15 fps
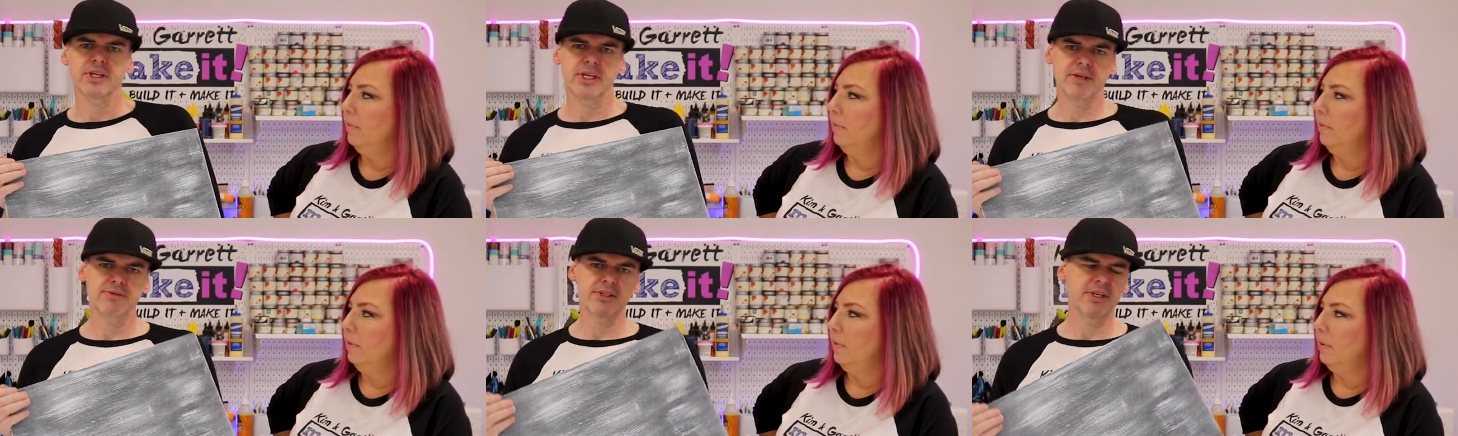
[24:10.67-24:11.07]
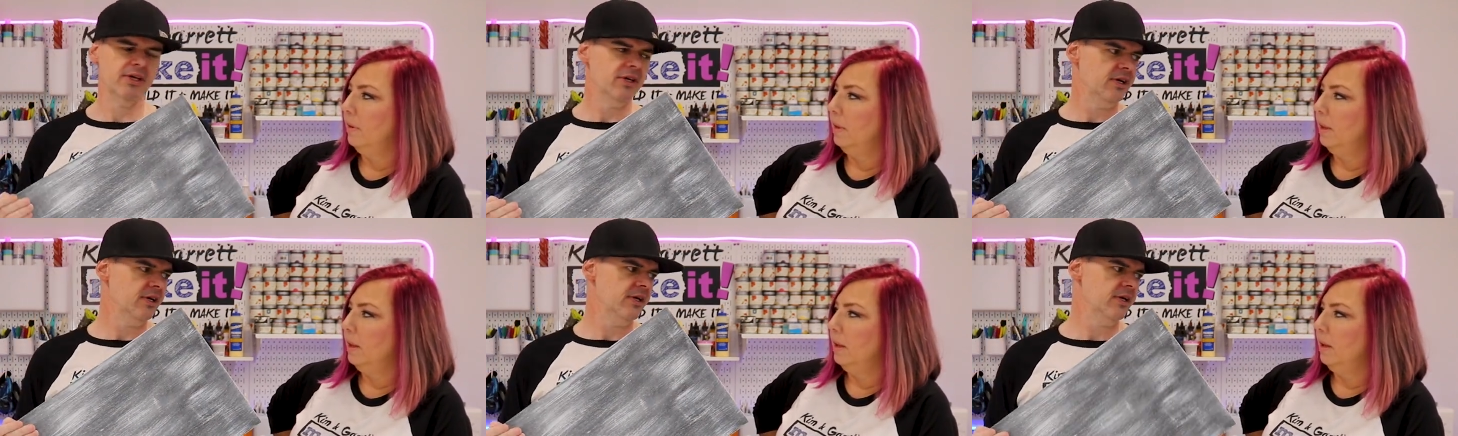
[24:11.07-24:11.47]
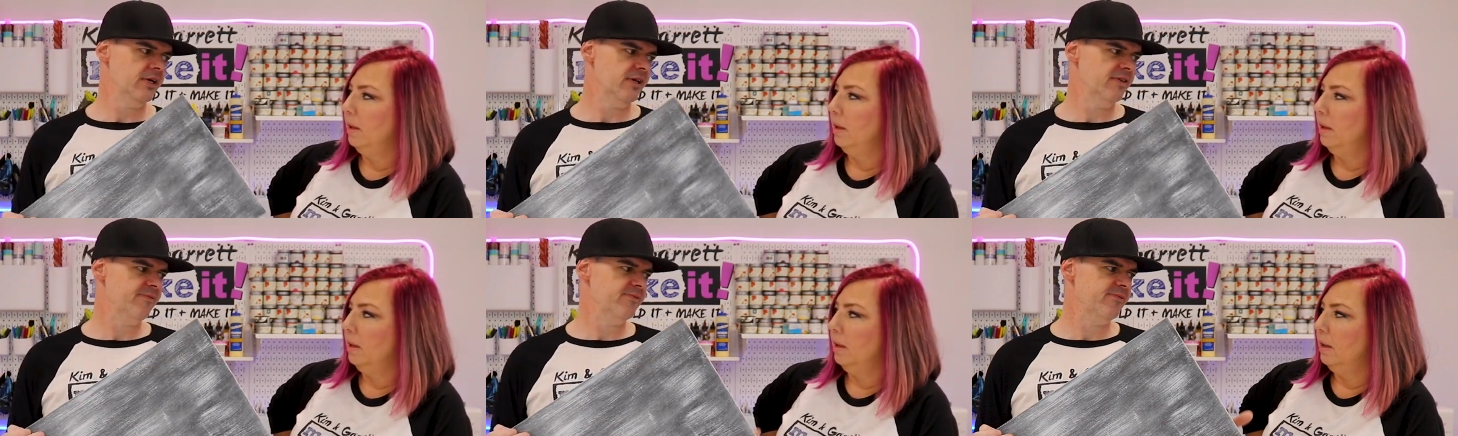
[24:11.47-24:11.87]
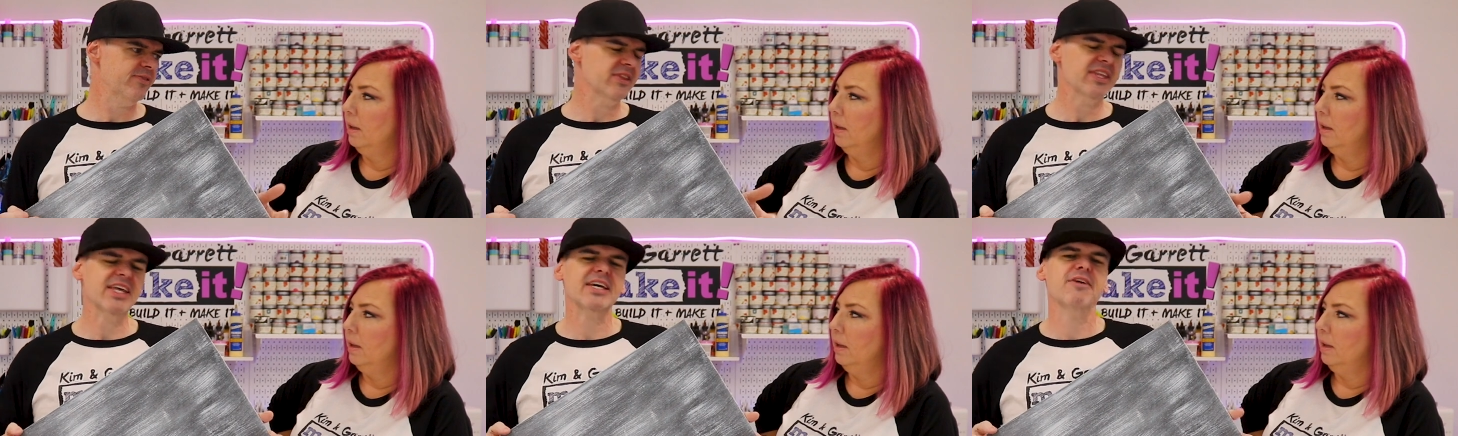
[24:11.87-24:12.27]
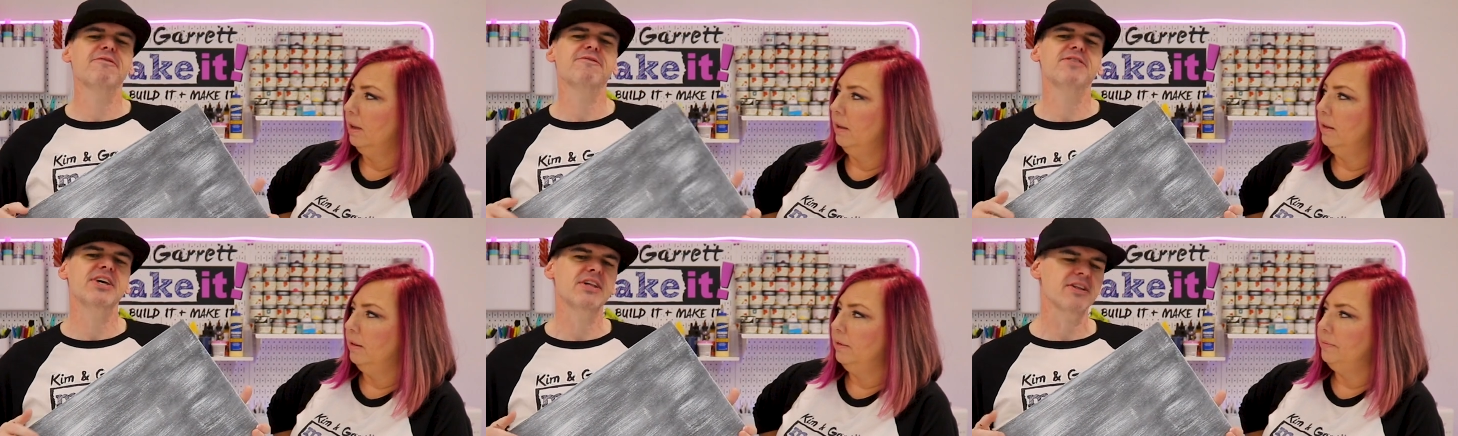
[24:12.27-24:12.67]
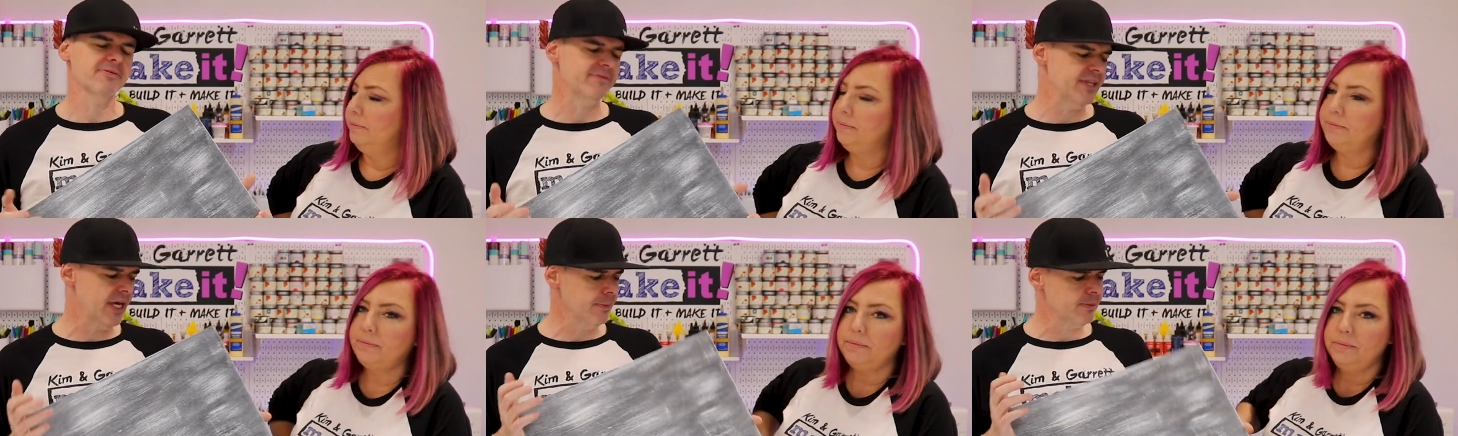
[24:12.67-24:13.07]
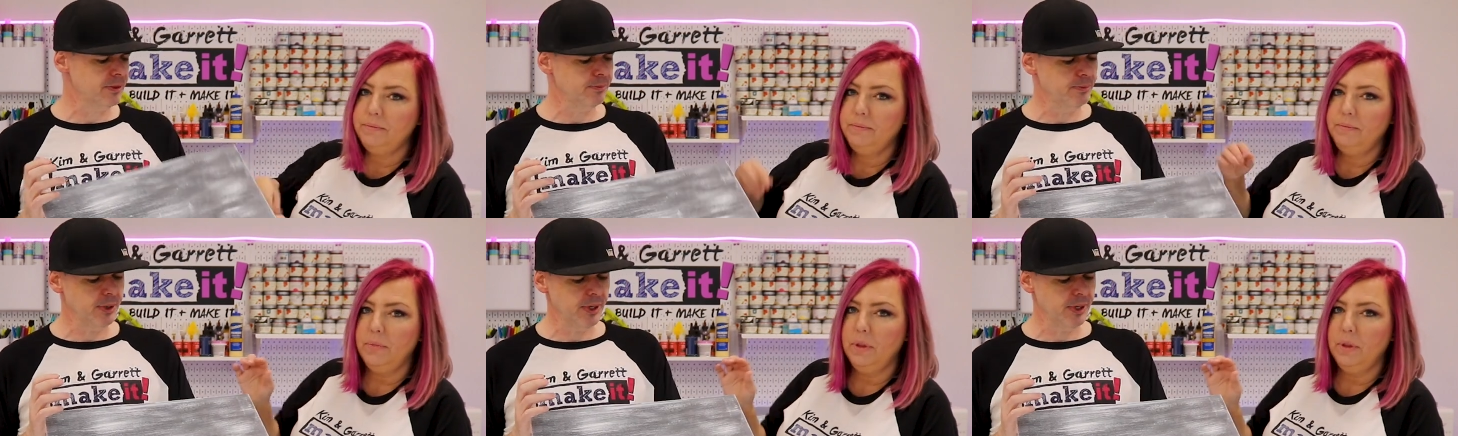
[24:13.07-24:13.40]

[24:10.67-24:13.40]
Speaker 1: Gives it, uh, it like a feel of depth.